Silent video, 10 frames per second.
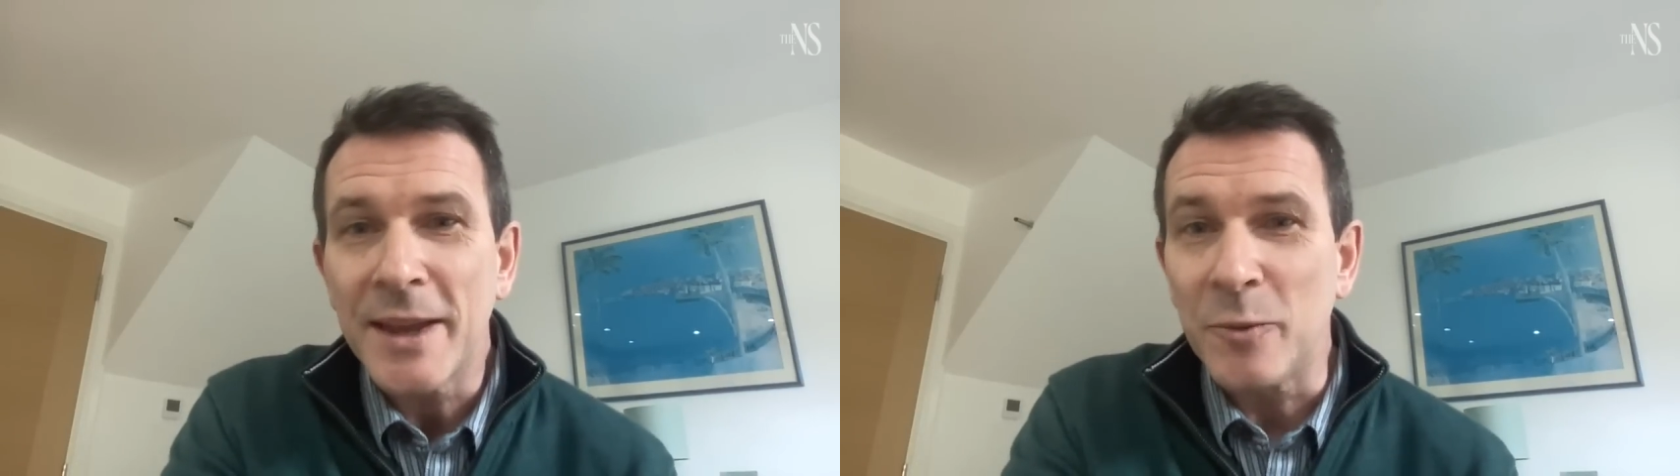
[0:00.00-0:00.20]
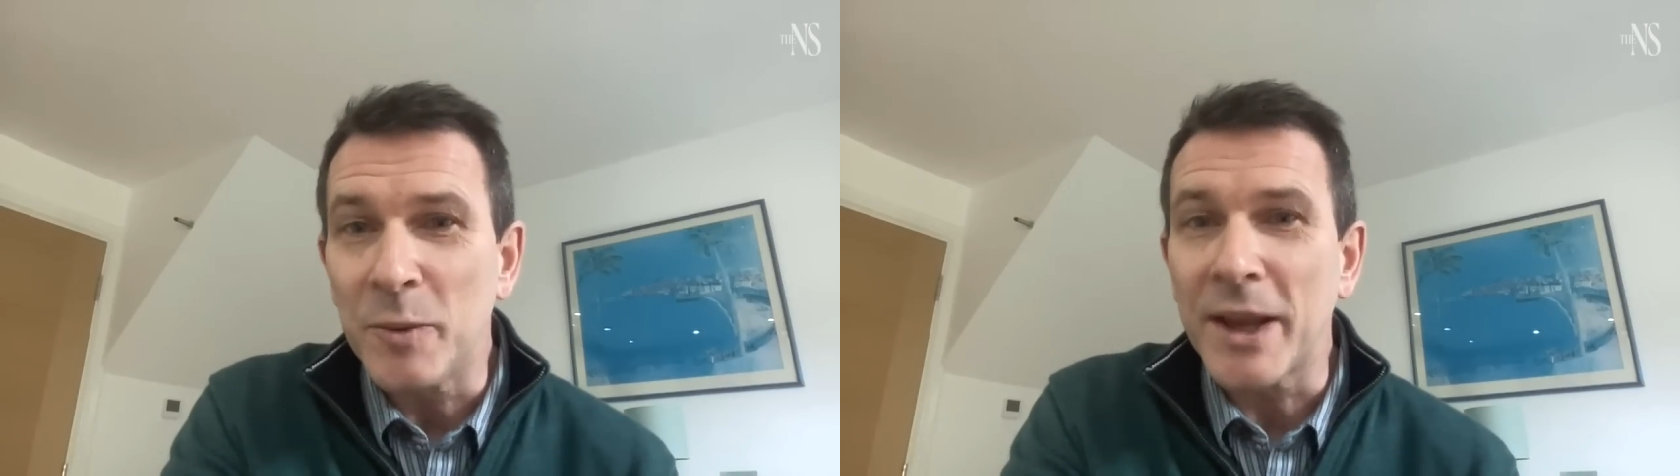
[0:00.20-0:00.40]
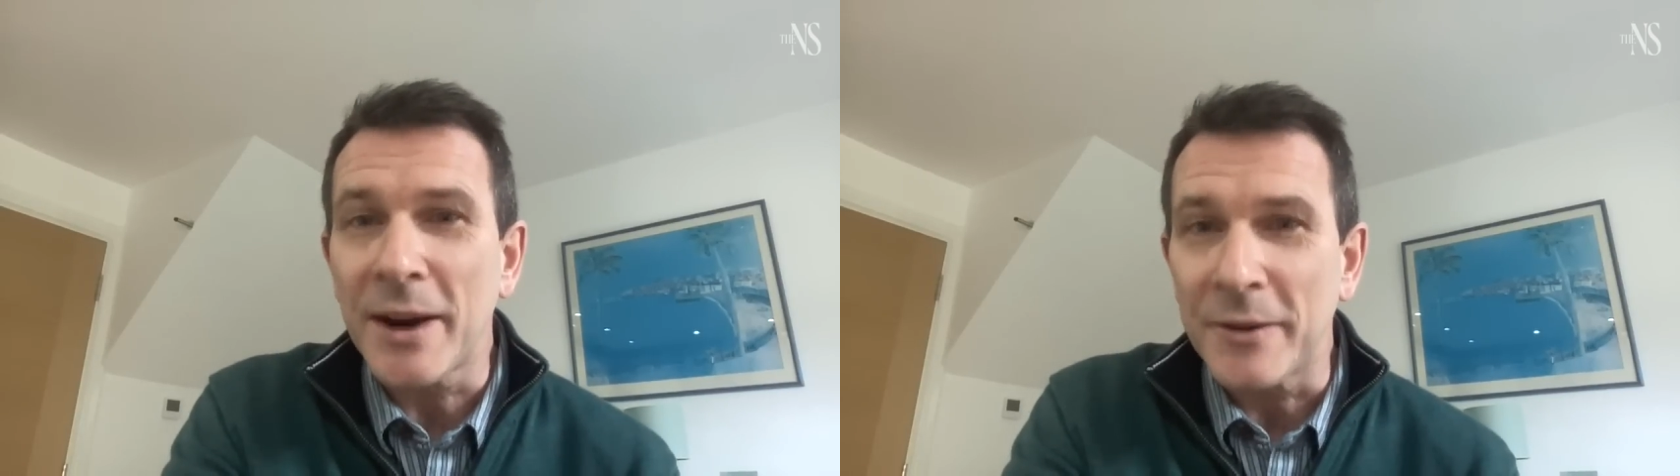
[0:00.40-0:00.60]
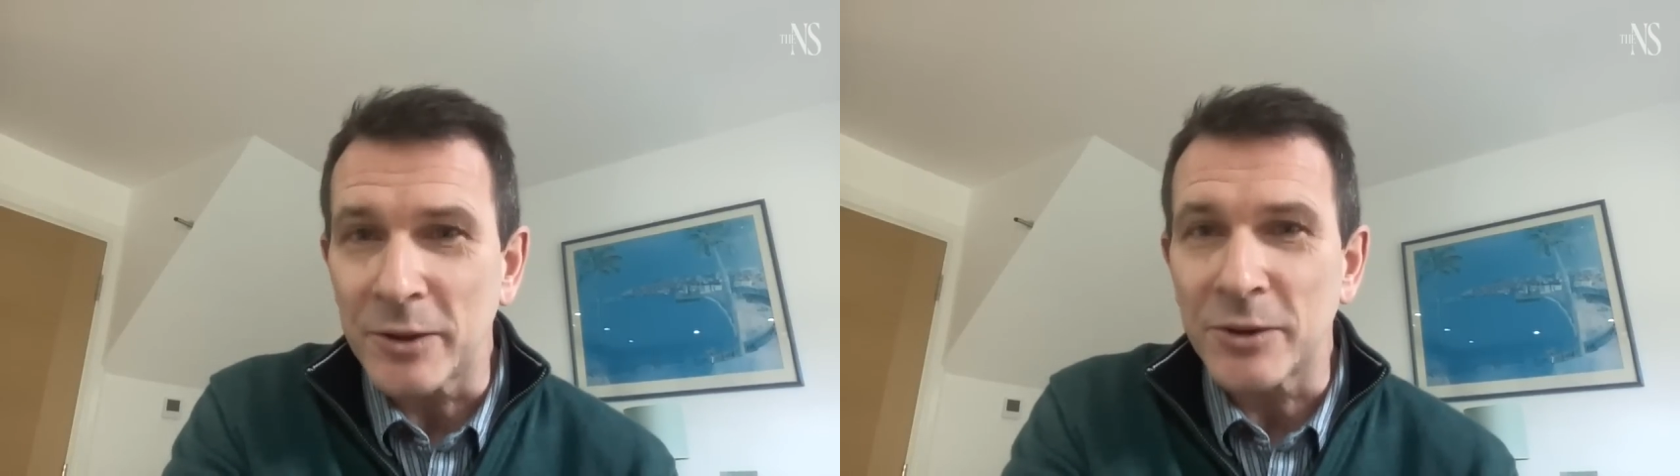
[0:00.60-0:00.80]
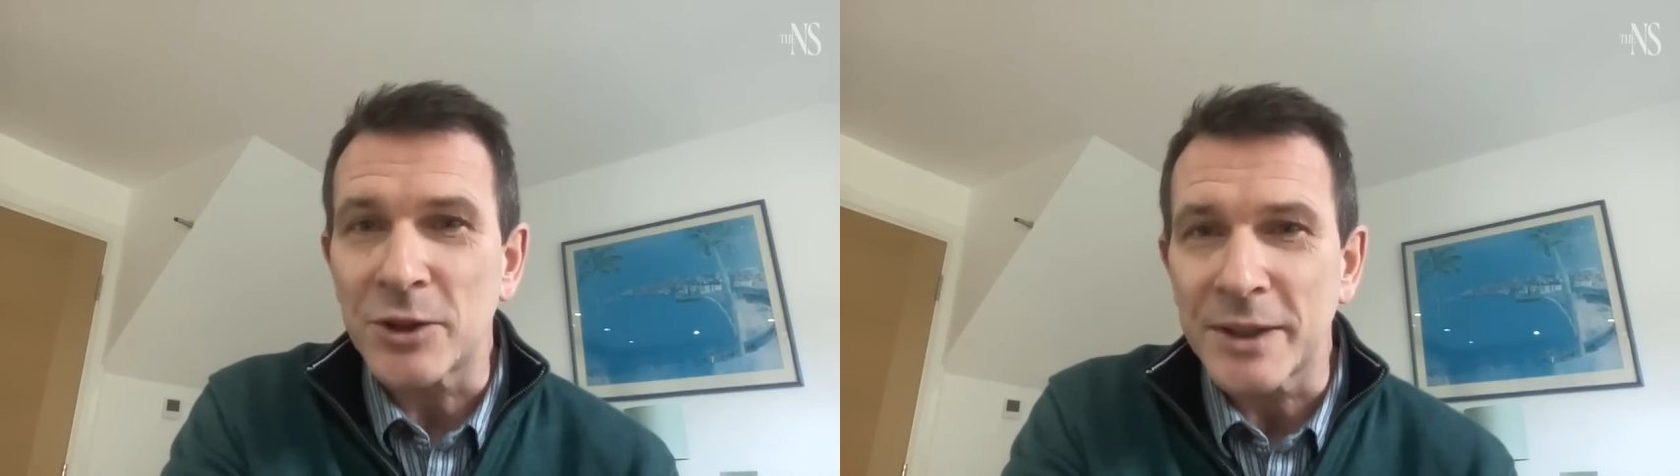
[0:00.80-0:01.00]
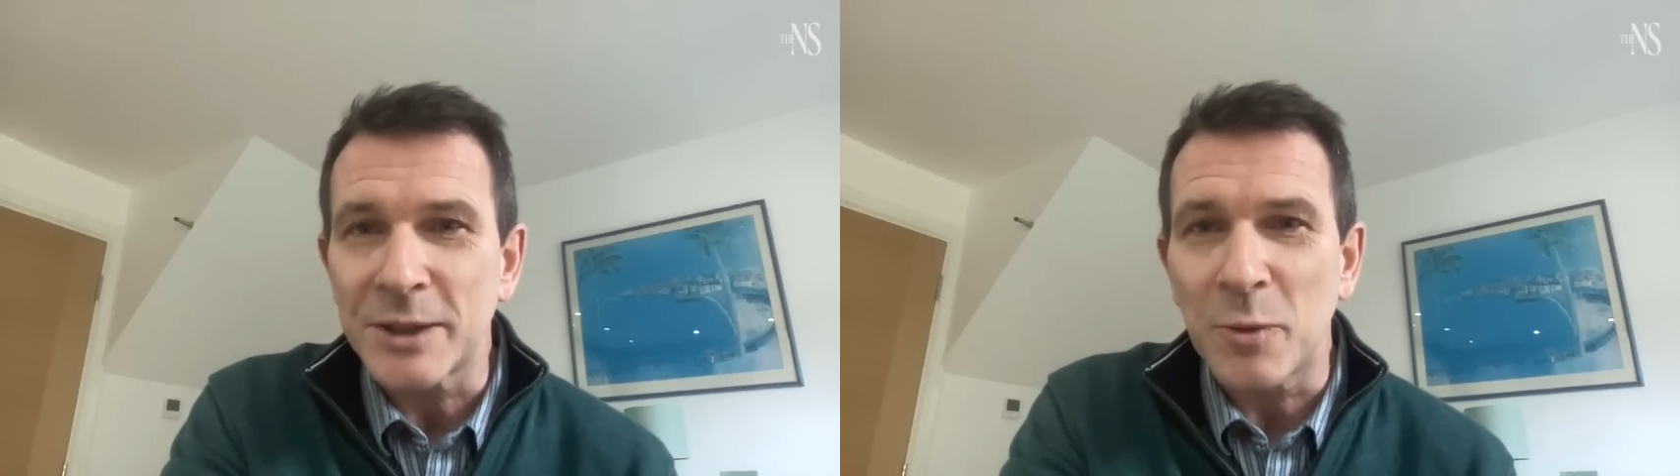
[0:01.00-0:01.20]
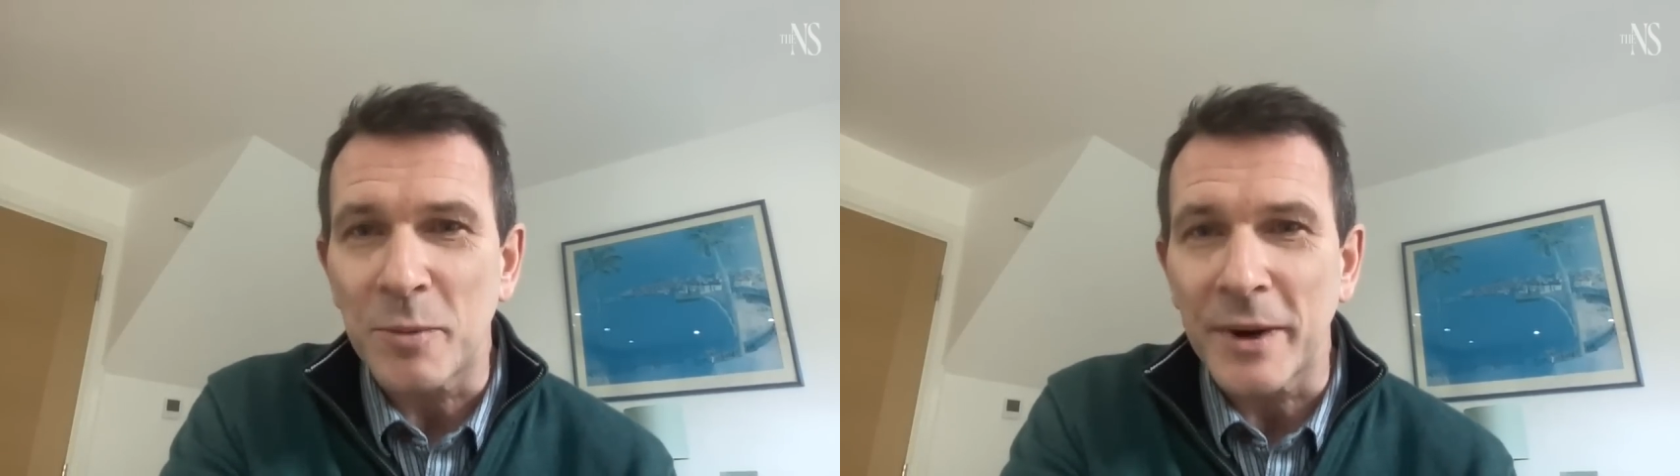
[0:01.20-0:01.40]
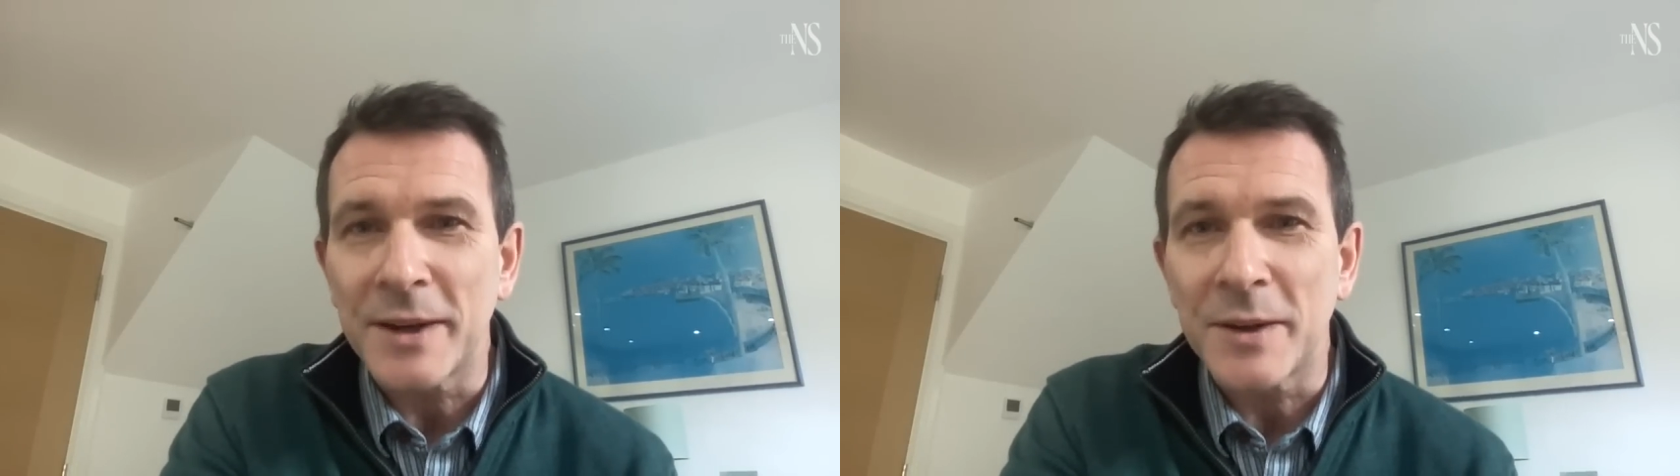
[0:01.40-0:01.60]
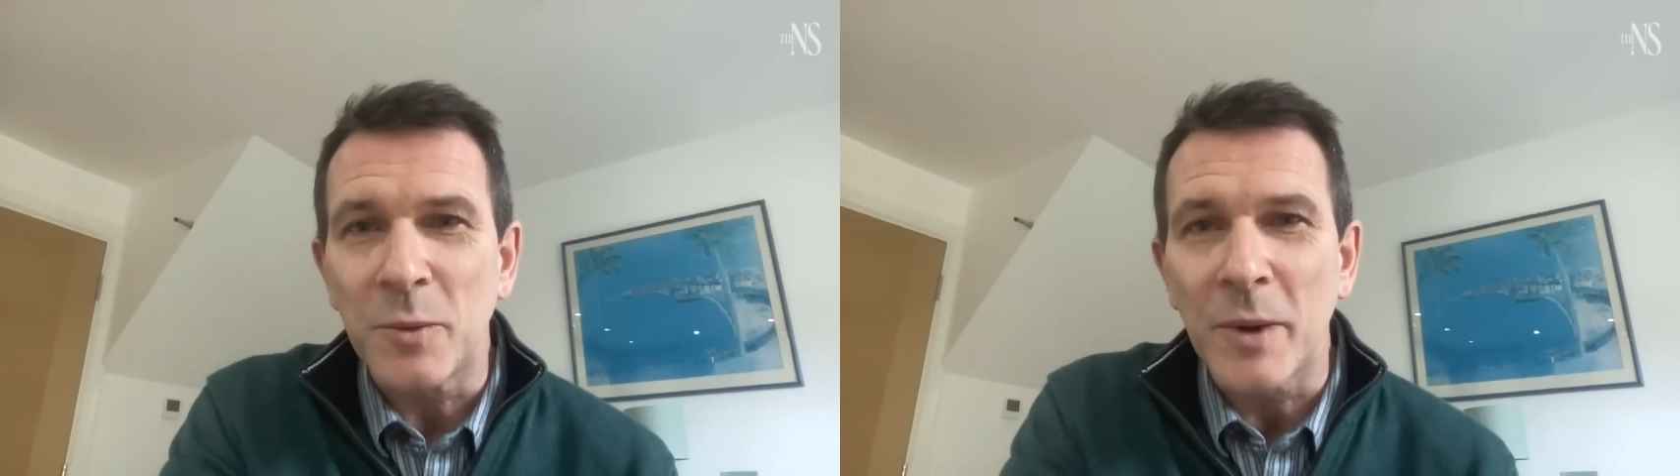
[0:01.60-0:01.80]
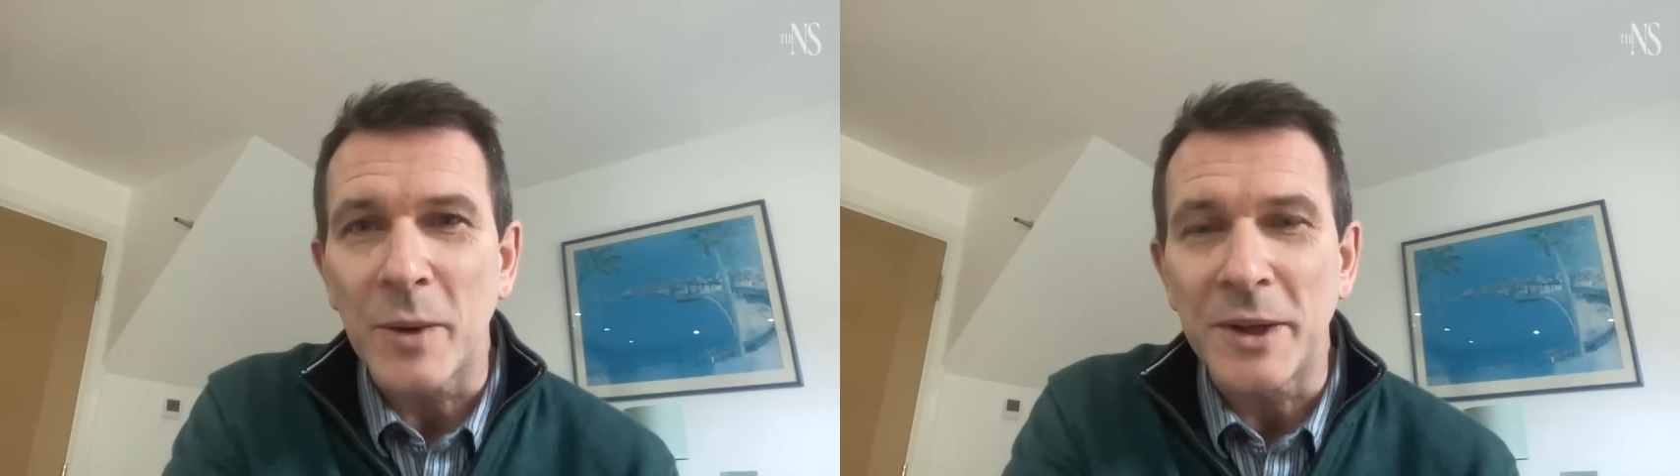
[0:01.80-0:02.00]
If we carry on trying to operate
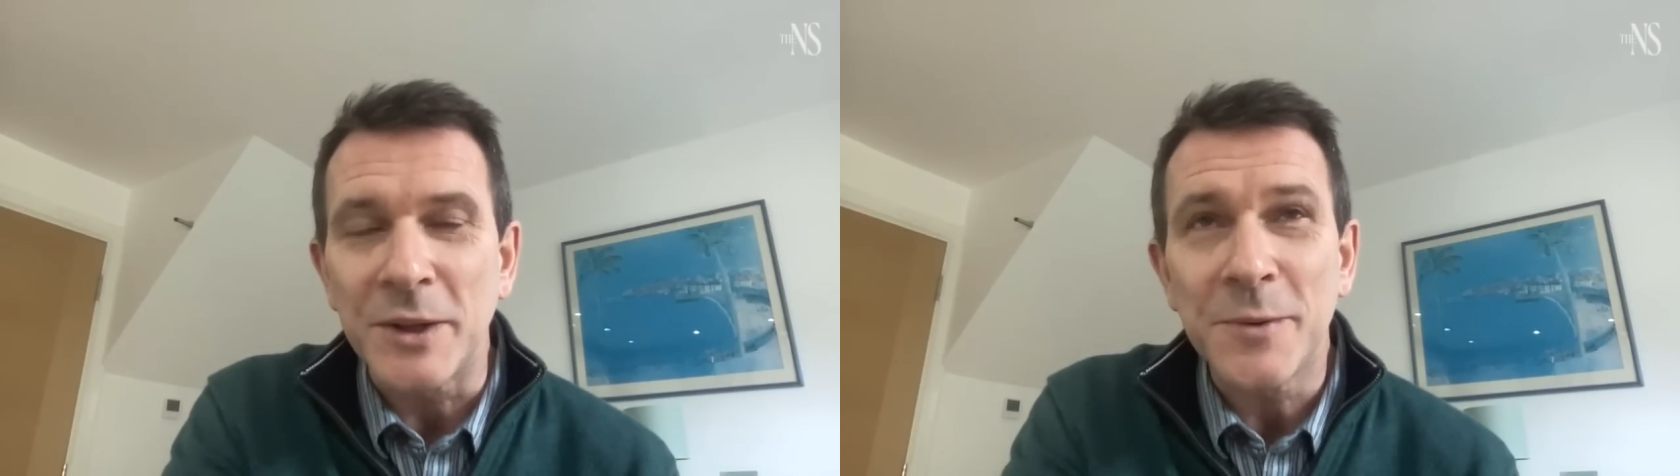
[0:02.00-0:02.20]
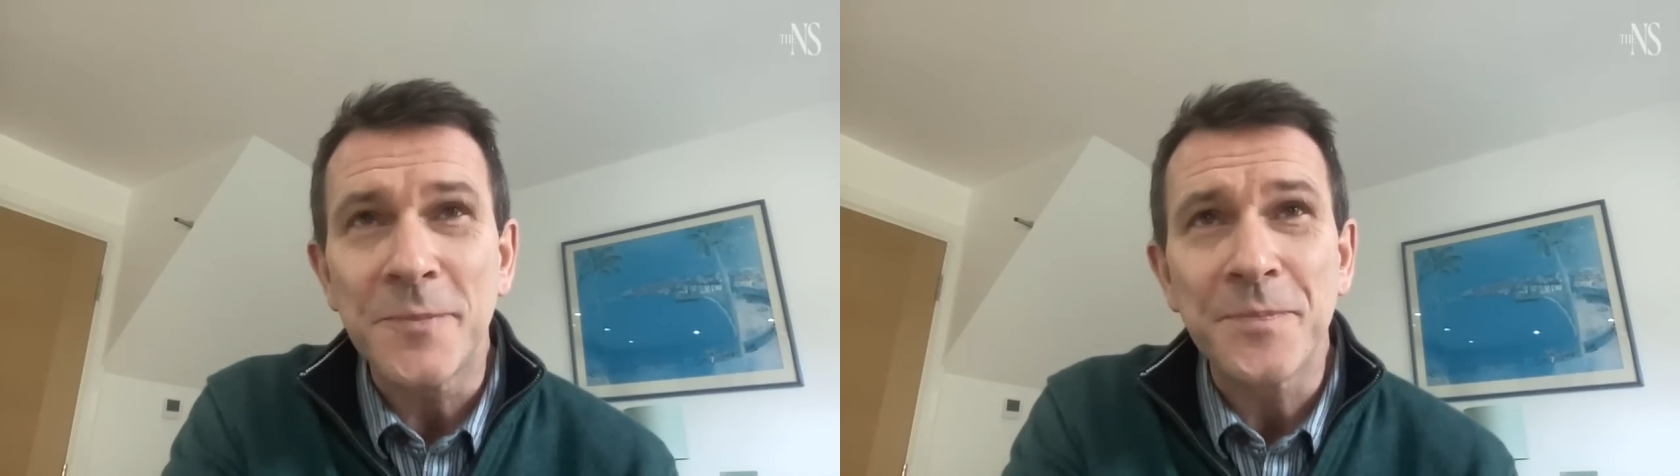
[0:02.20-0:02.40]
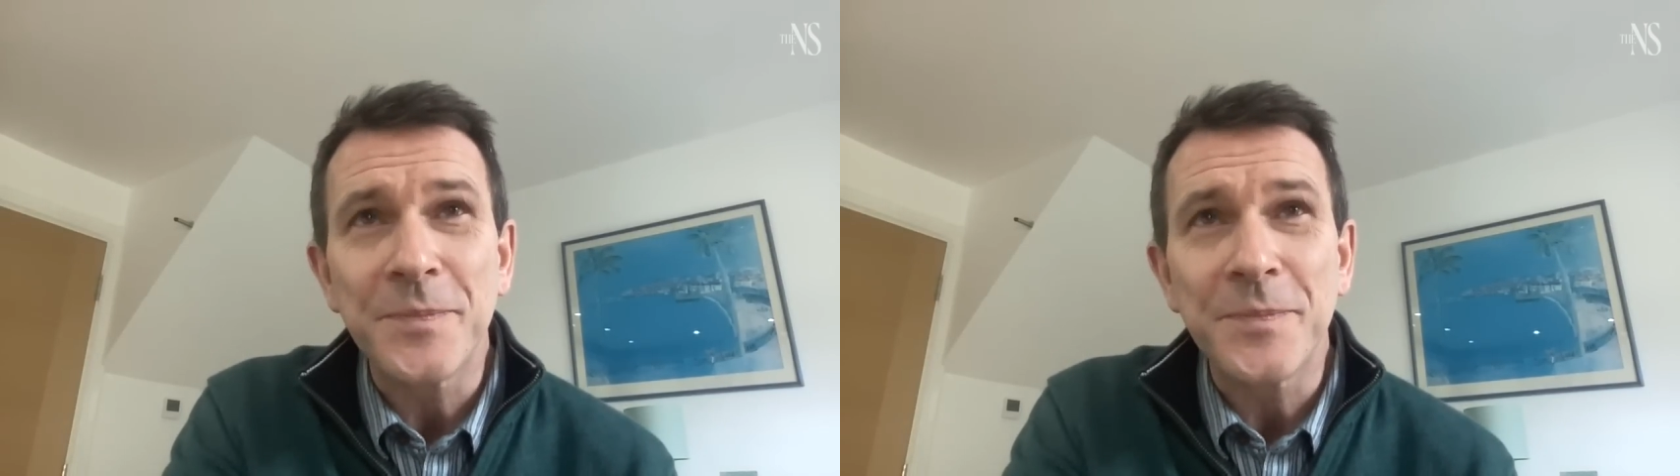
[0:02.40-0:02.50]
the way we do,